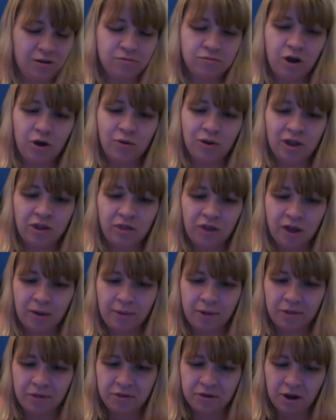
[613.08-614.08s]
I don't know
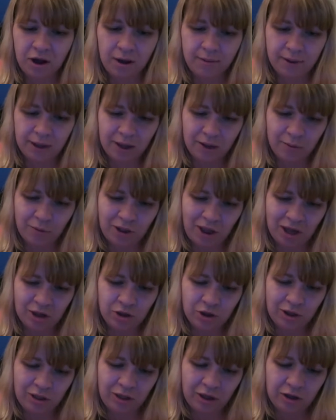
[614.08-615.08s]
anything about this comic, and I would
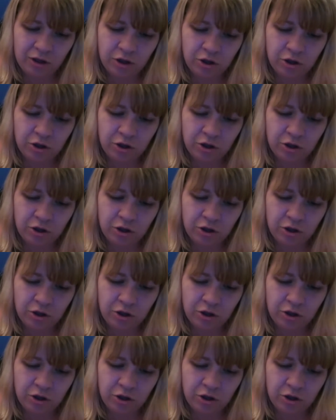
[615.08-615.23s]
actually